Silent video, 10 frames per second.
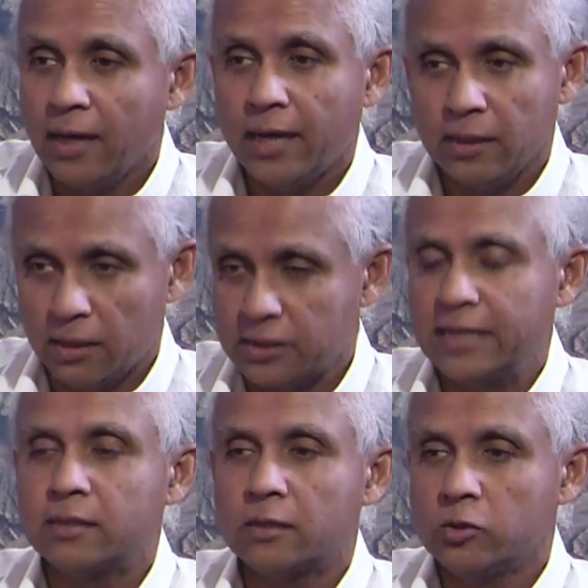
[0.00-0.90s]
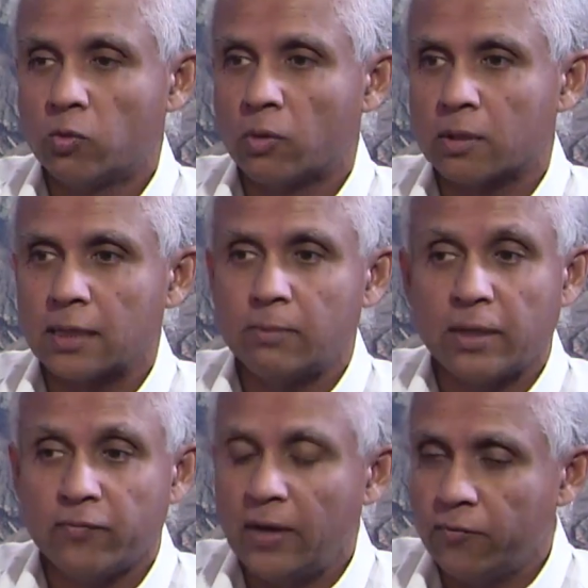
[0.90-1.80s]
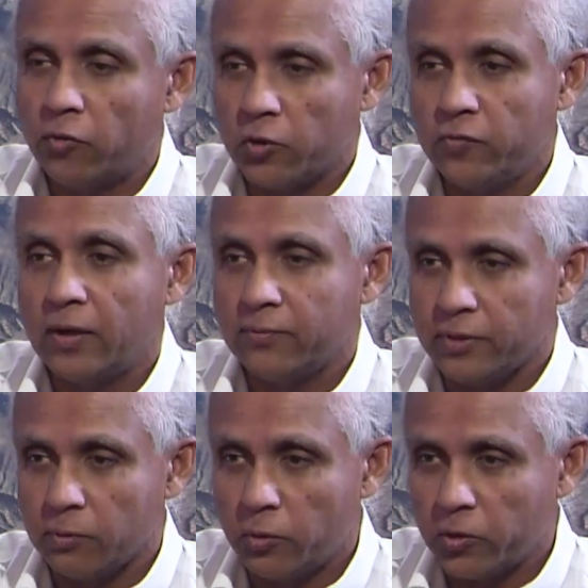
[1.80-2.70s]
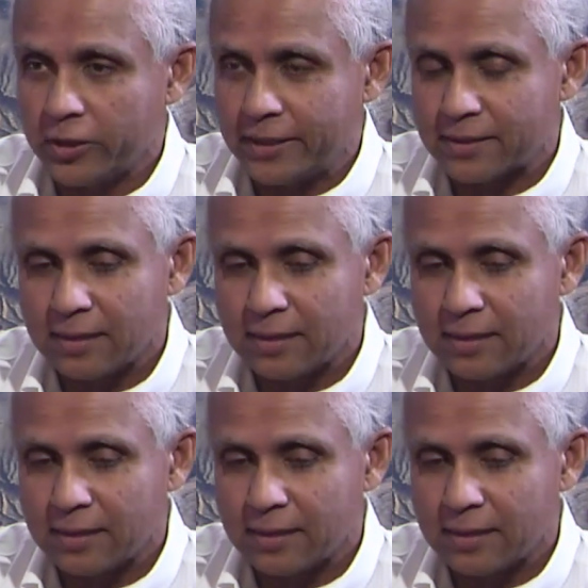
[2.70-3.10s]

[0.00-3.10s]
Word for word: And I'd get to work like about five forty-five in the morning.